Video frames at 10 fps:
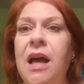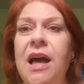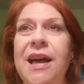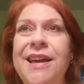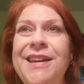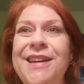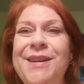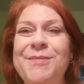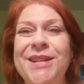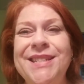I
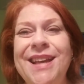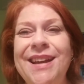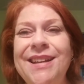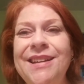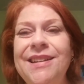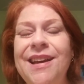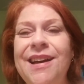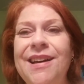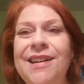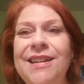am excited.
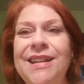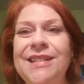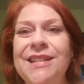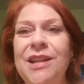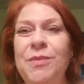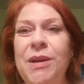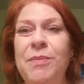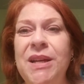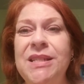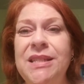It's going to be a
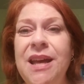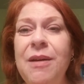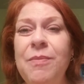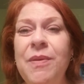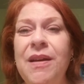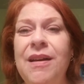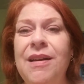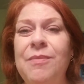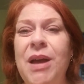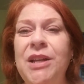big step.
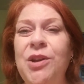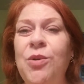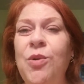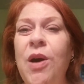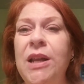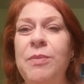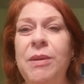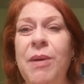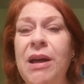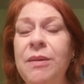I know quite a
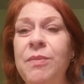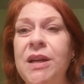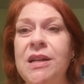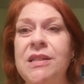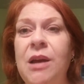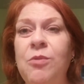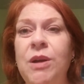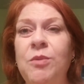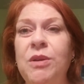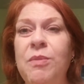bit about it because I
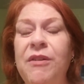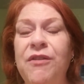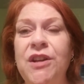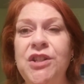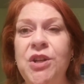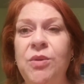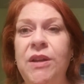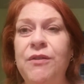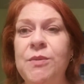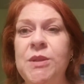went with my friend
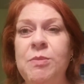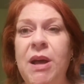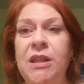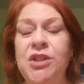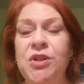Joni from Smile and